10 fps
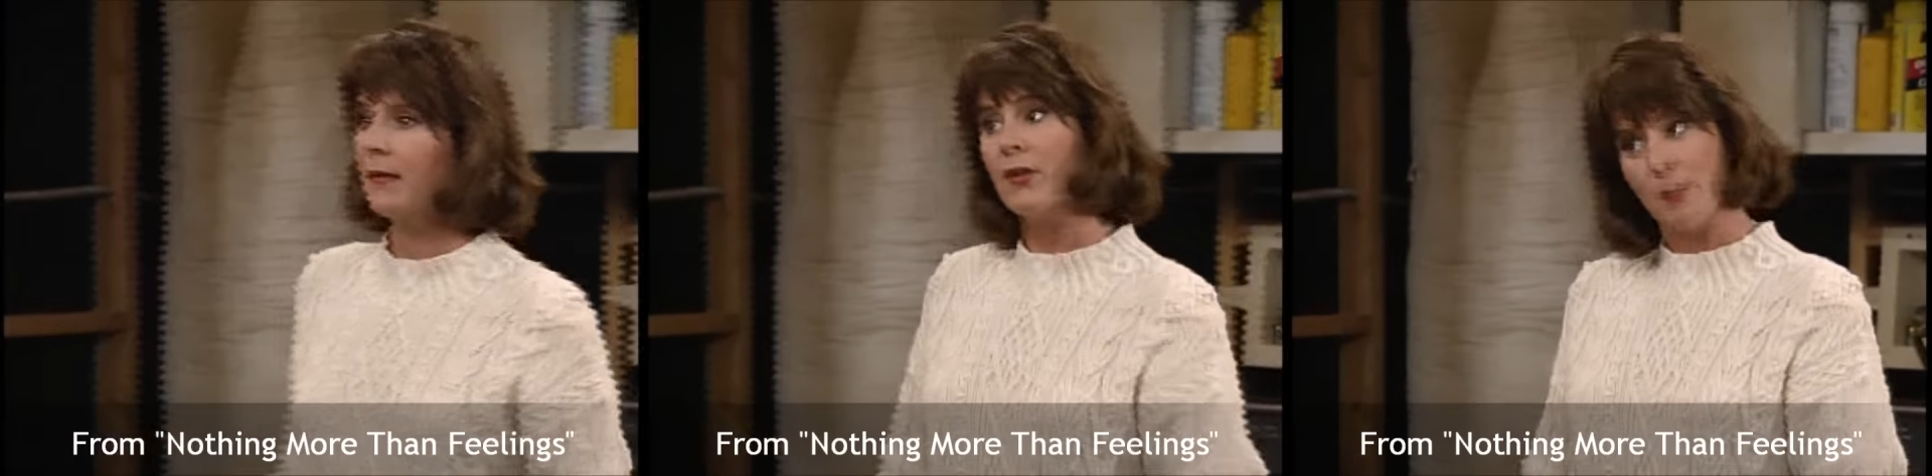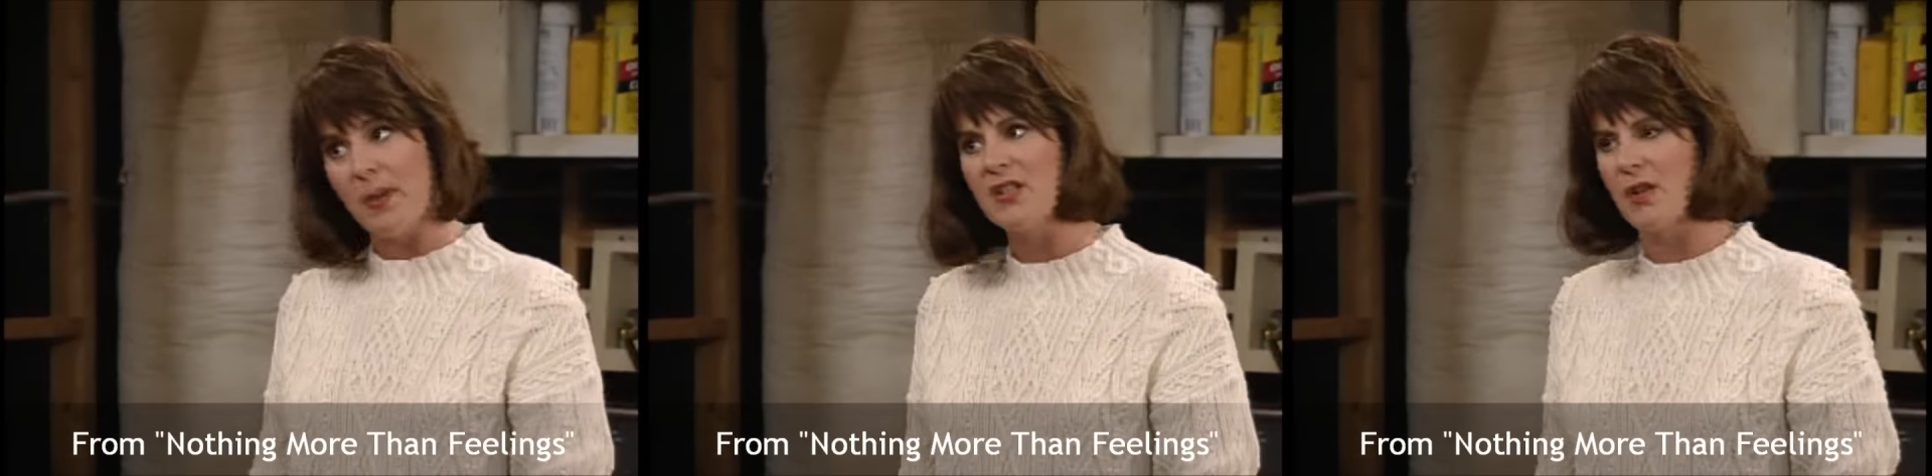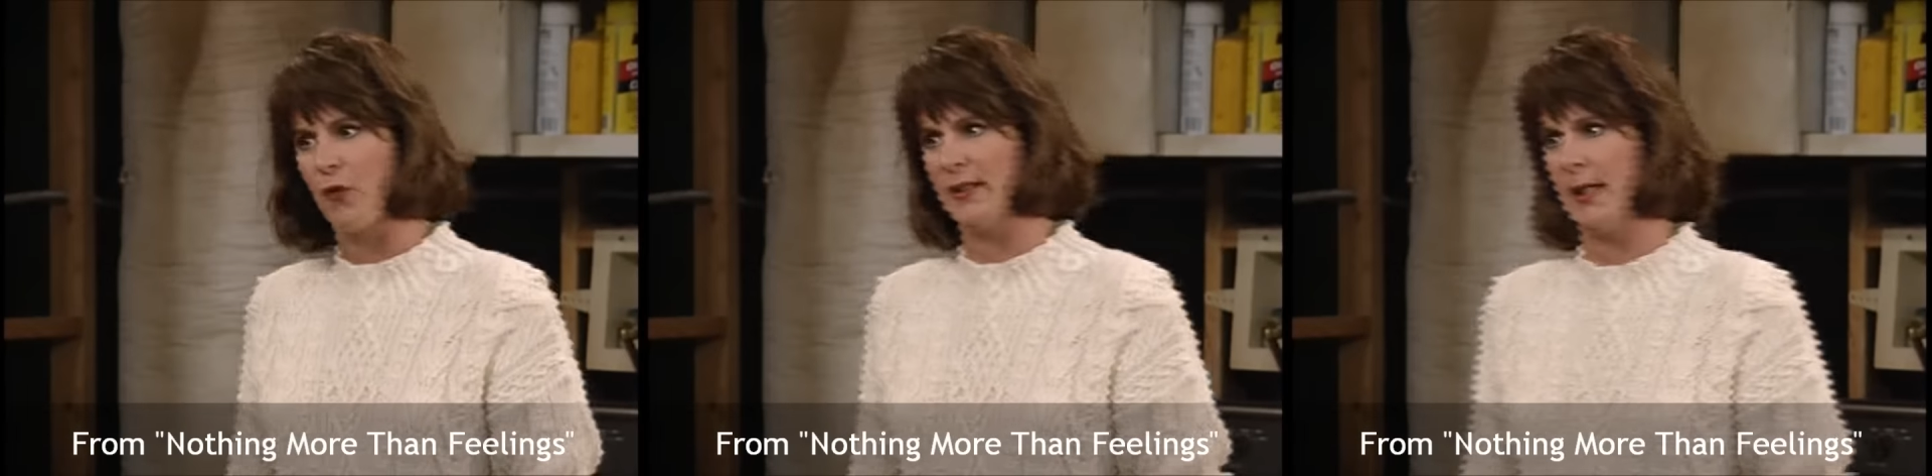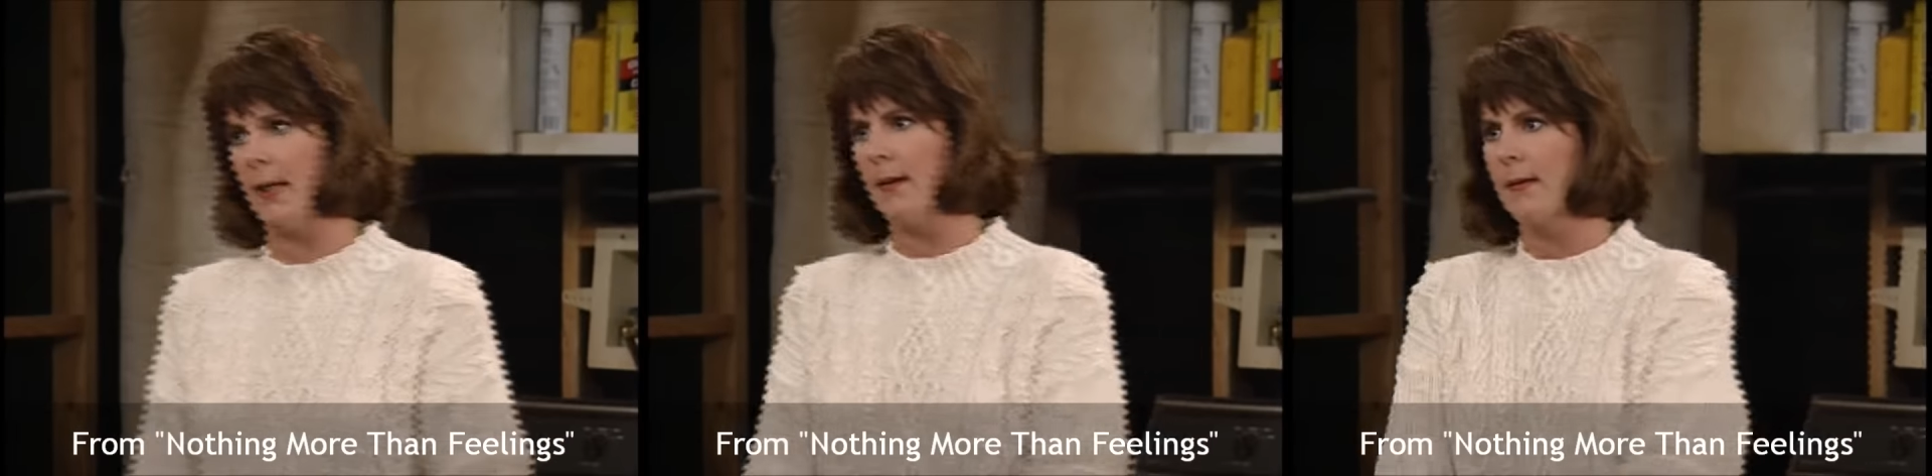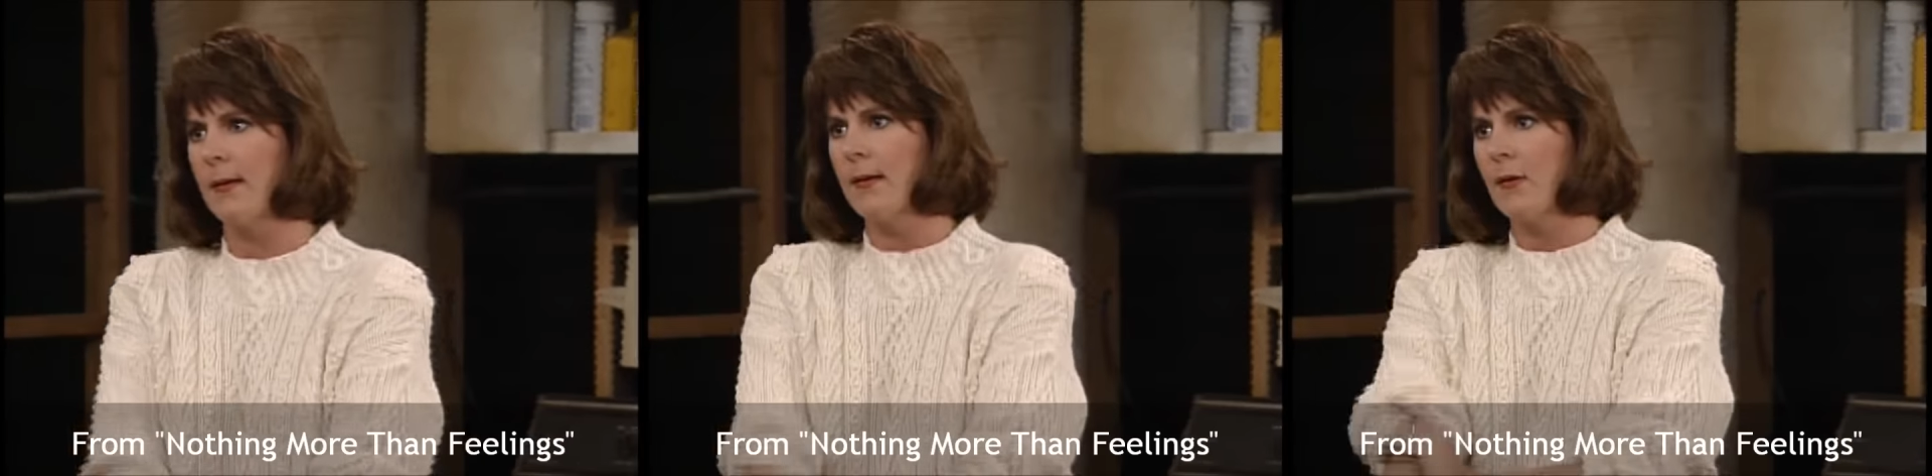There's a big difference here
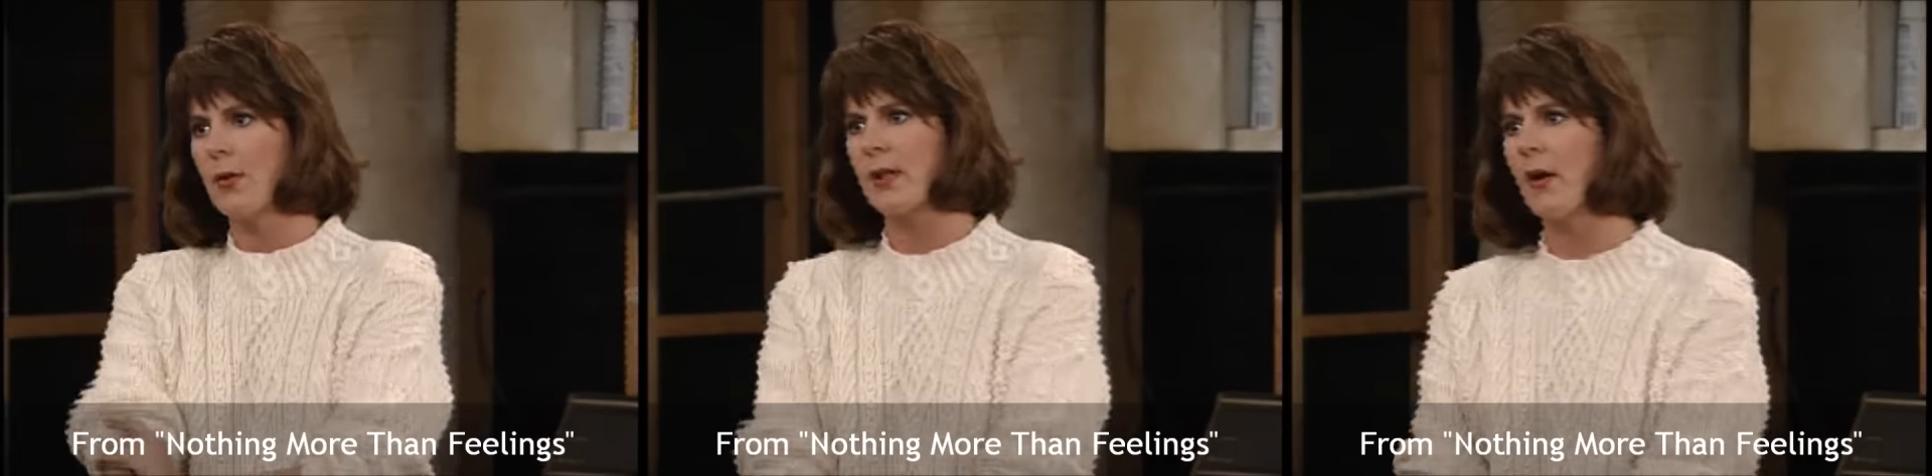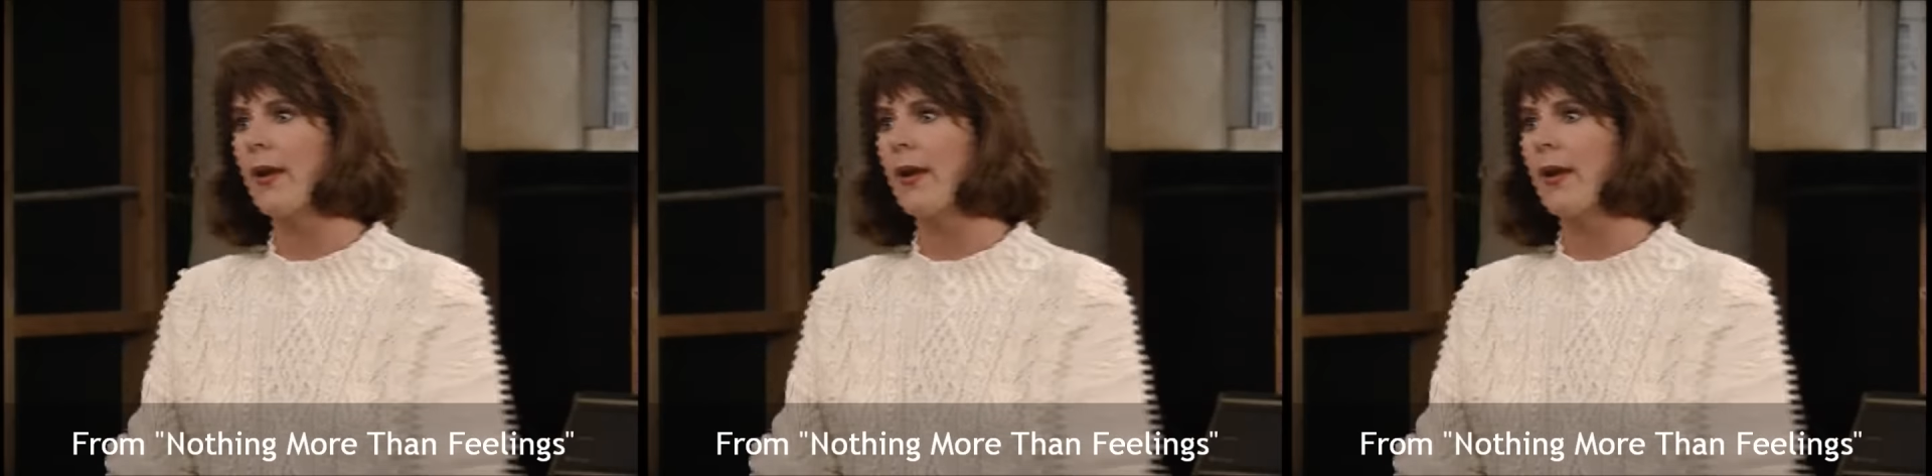course,